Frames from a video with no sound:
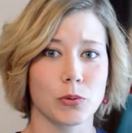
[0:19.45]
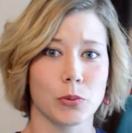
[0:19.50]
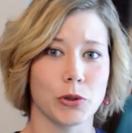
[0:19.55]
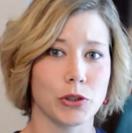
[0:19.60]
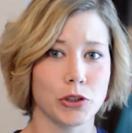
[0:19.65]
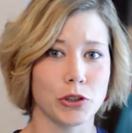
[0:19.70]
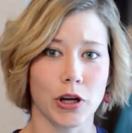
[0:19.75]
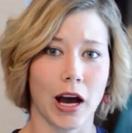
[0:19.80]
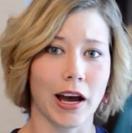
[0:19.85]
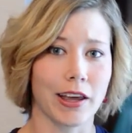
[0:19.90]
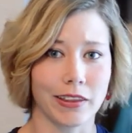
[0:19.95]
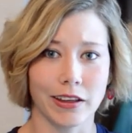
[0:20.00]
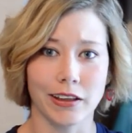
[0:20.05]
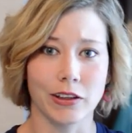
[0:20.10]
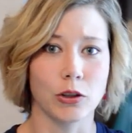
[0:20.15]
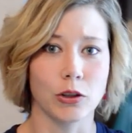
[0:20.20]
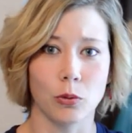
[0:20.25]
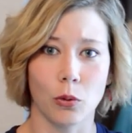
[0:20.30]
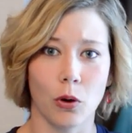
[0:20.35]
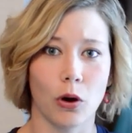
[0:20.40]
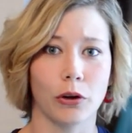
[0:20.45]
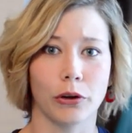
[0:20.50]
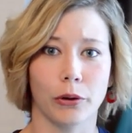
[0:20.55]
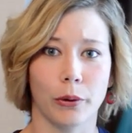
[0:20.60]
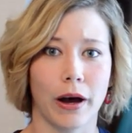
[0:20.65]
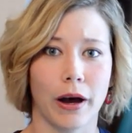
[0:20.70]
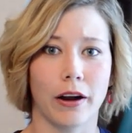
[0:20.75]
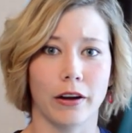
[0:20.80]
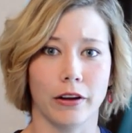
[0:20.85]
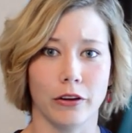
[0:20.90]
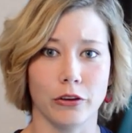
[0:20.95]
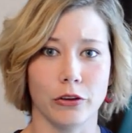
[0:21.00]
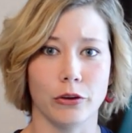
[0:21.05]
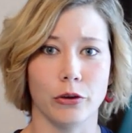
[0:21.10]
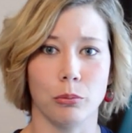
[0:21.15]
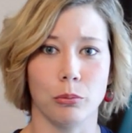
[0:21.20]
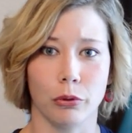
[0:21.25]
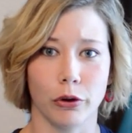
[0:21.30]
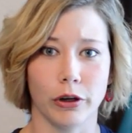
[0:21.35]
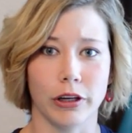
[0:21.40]
which I think you all know how to
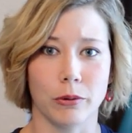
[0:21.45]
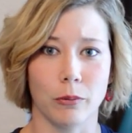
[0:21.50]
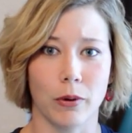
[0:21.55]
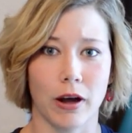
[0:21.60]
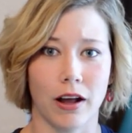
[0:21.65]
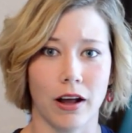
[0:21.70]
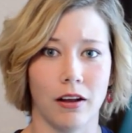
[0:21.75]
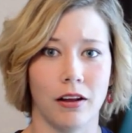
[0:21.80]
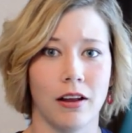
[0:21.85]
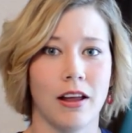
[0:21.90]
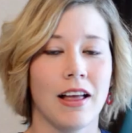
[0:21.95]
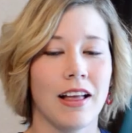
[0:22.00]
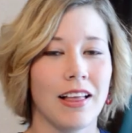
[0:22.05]
do pretty well.